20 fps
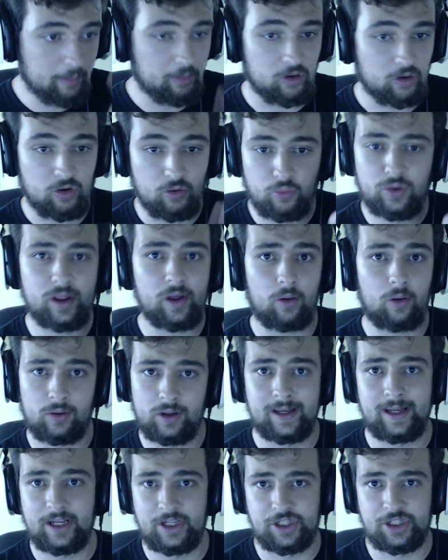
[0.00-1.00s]
you really only
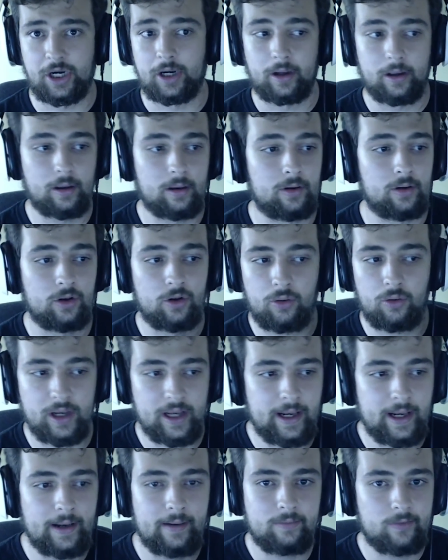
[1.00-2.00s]
need junk. Don't need